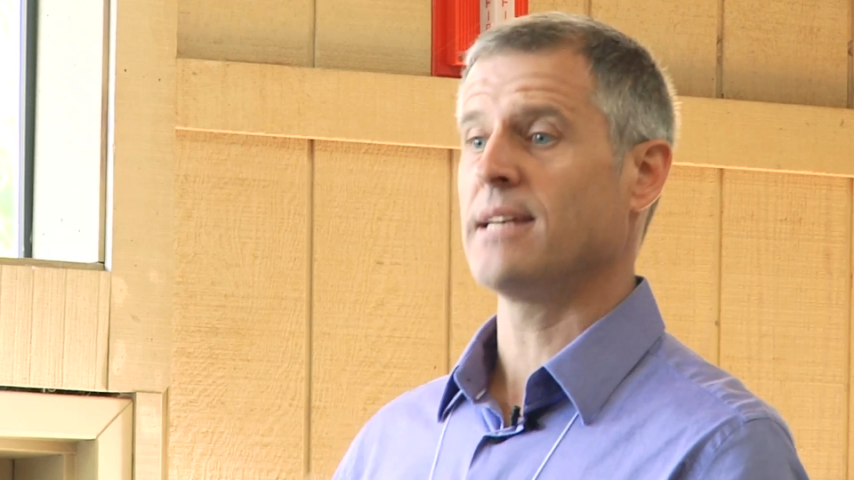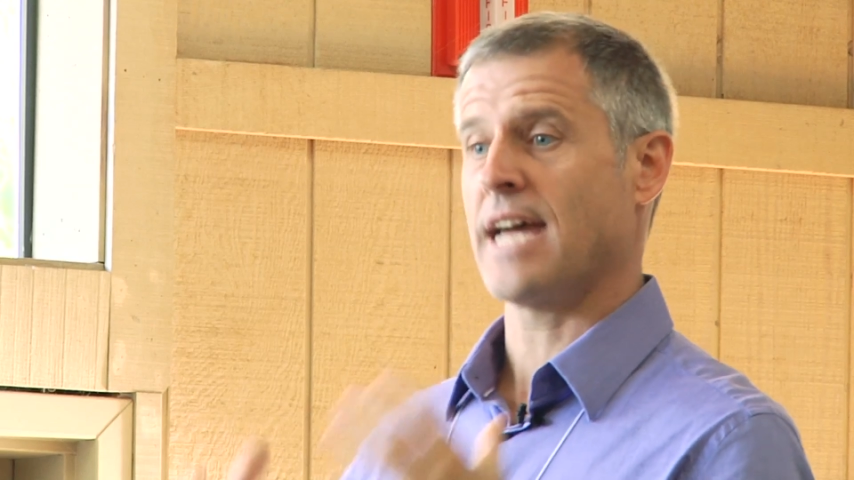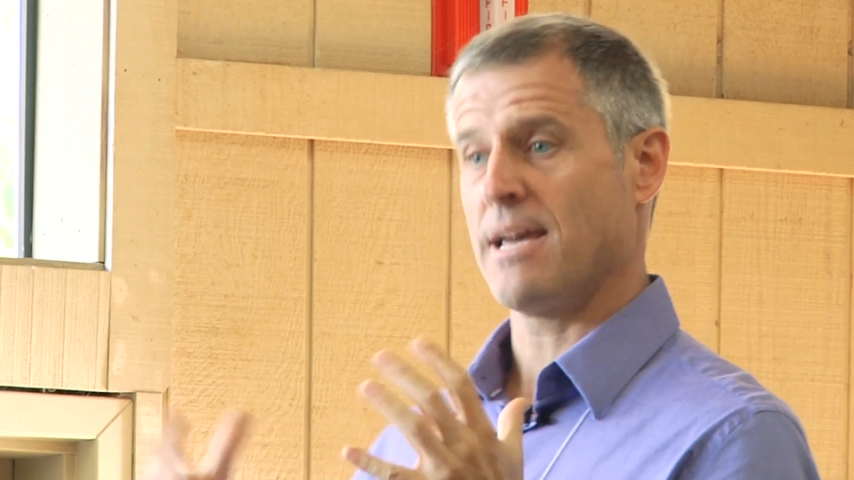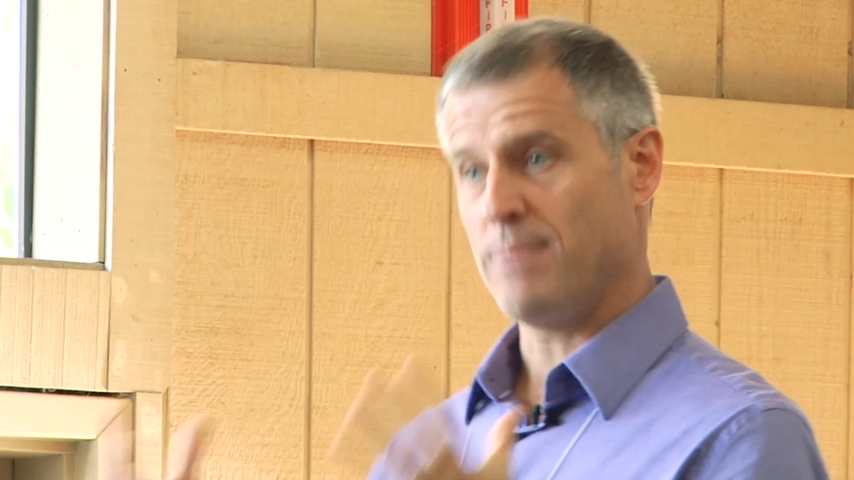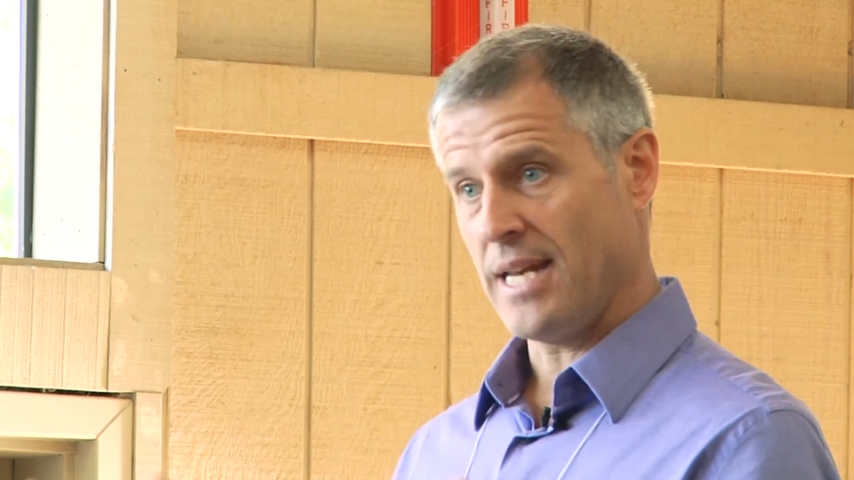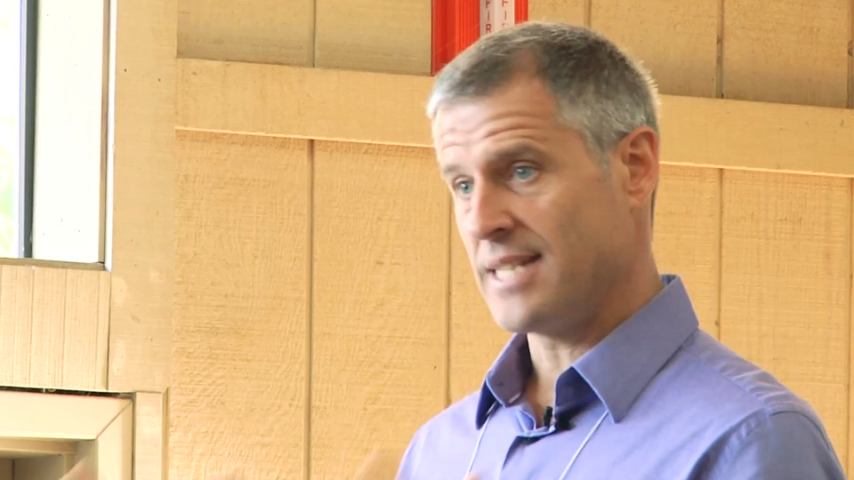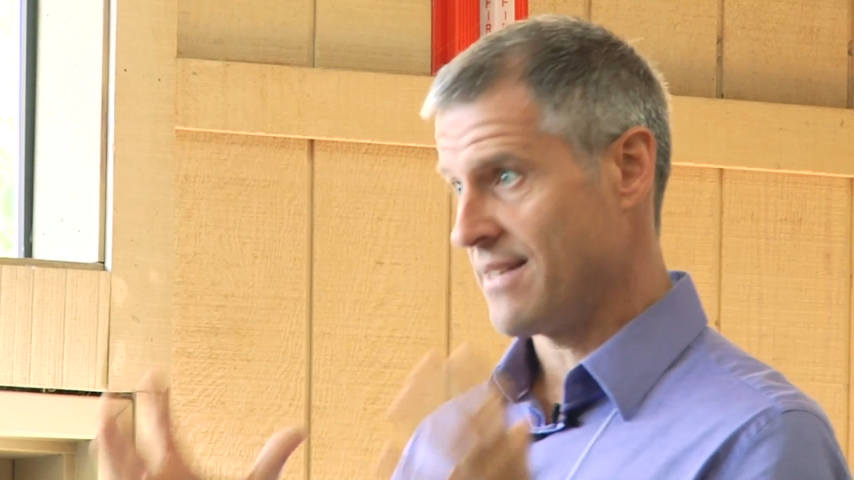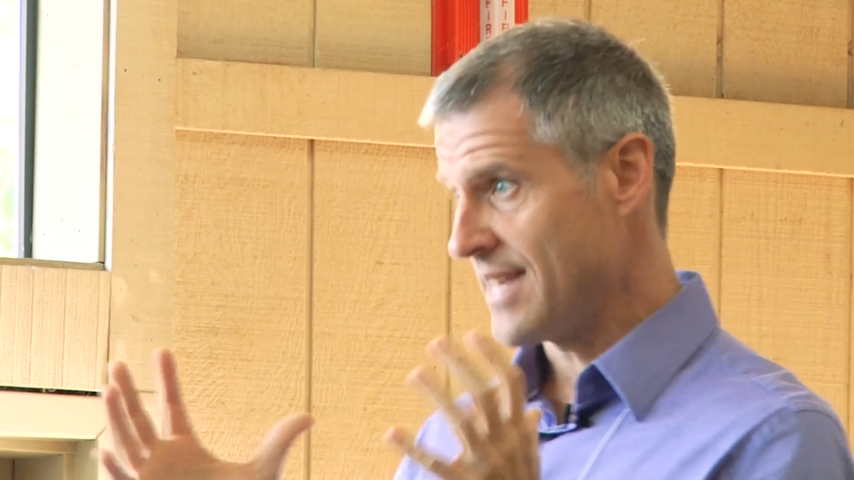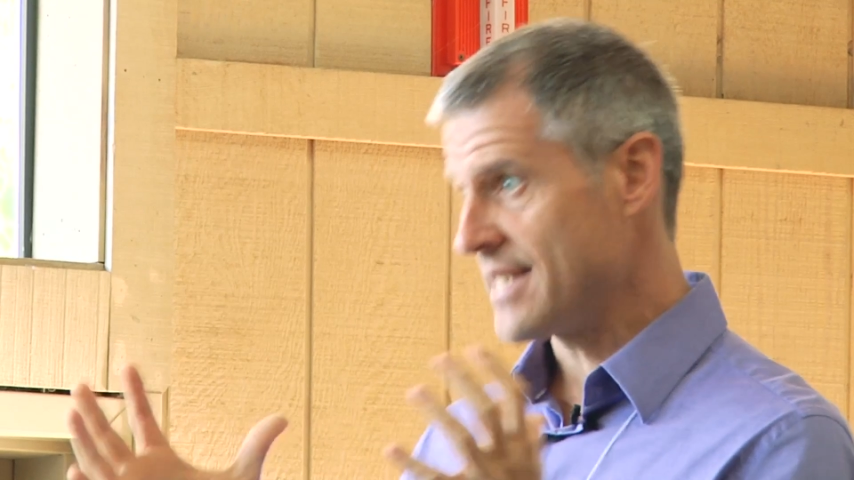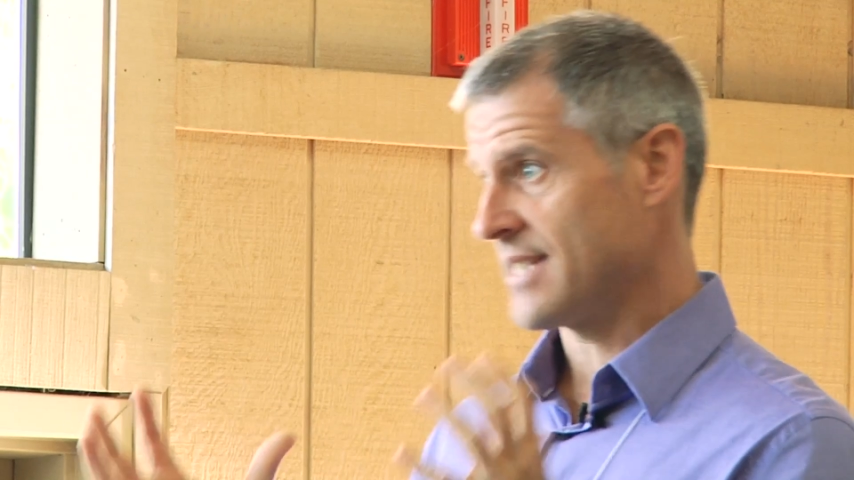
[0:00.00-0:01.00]
diabetes
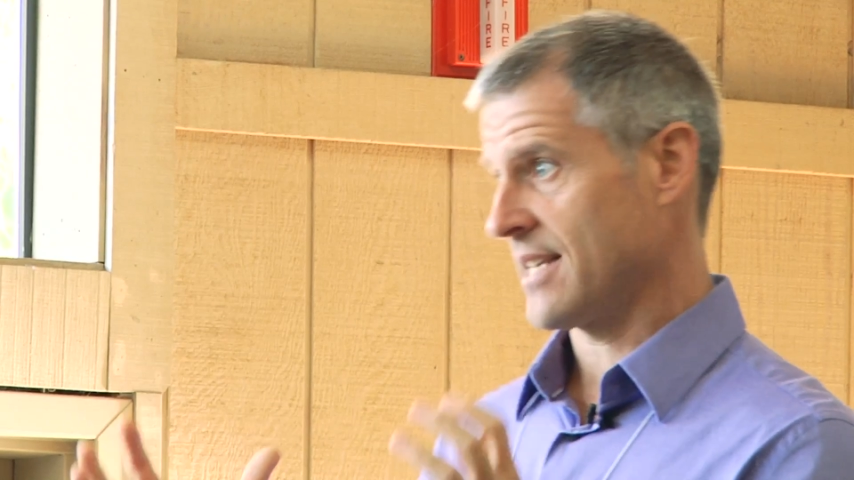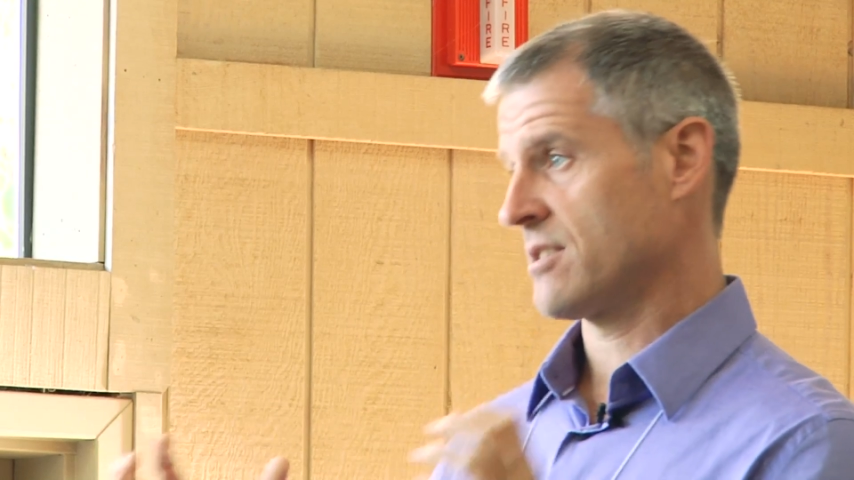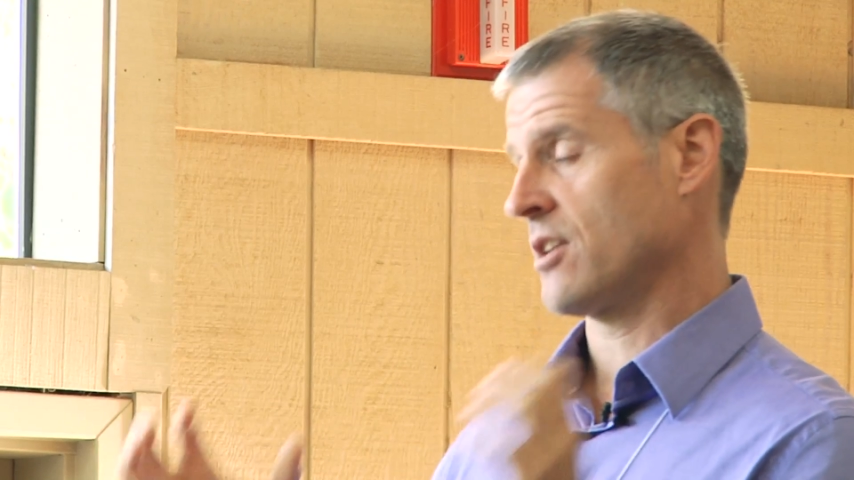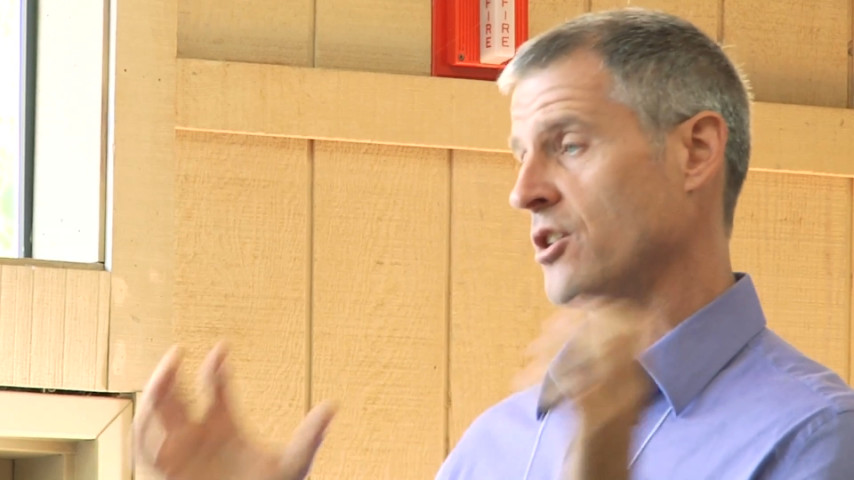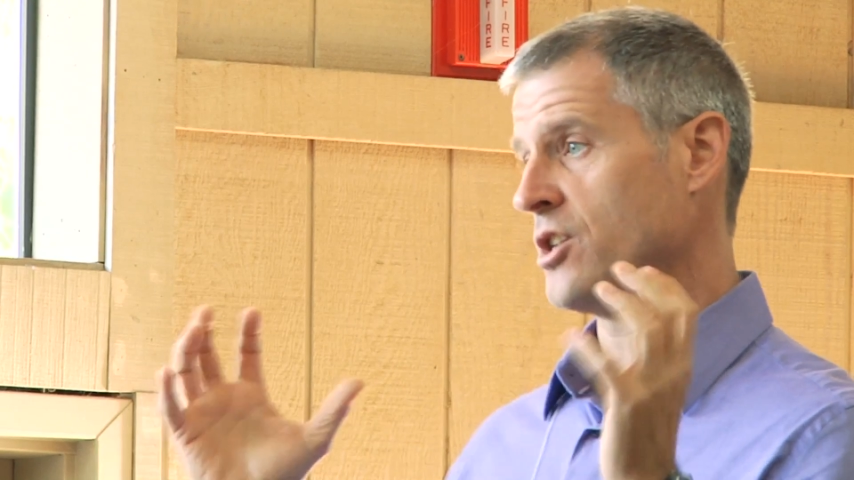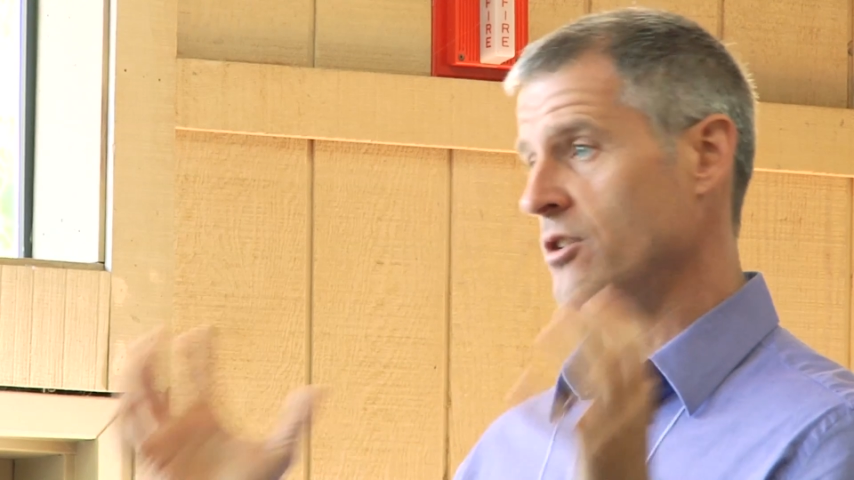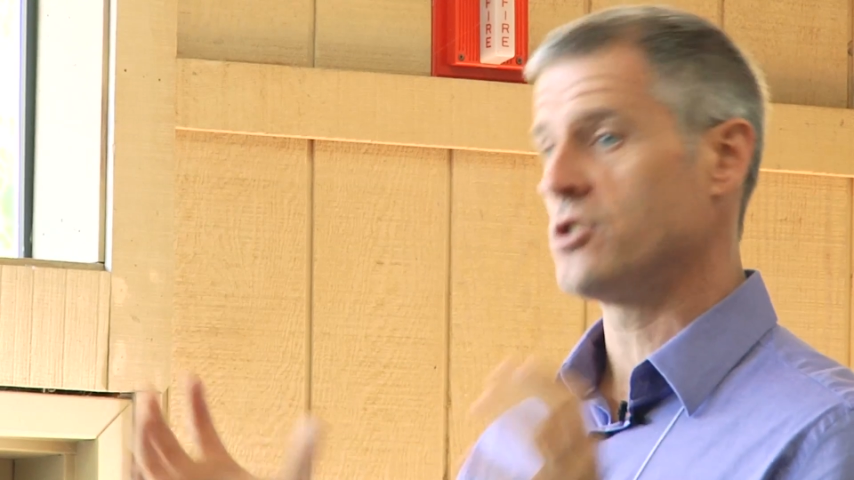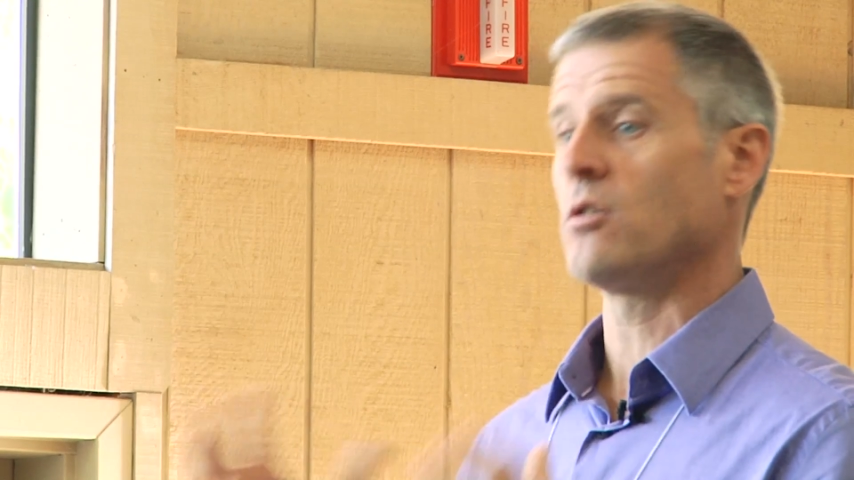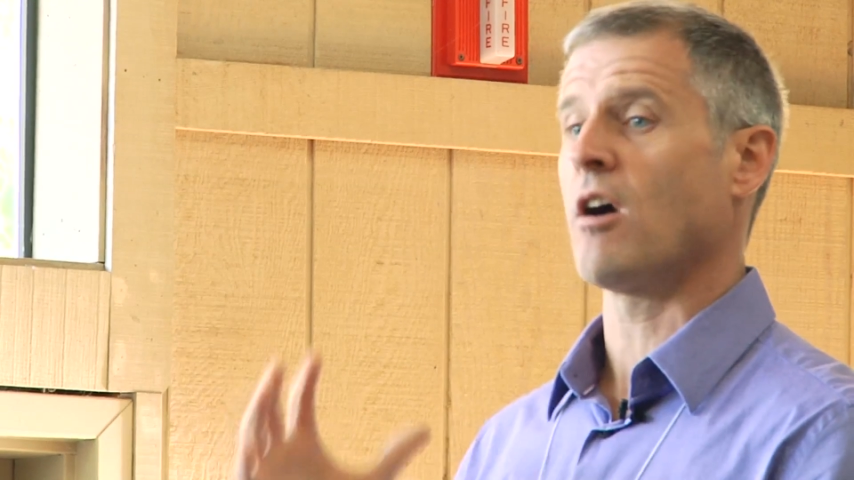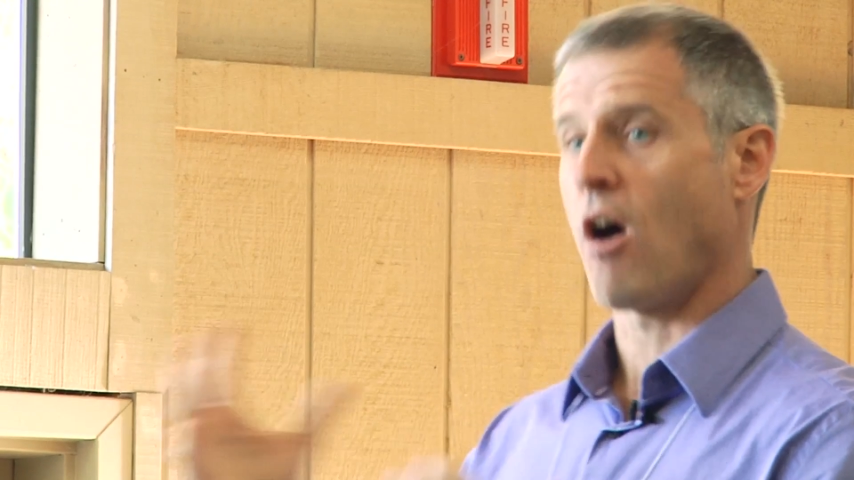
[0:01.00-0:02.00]
and these things that are huge too,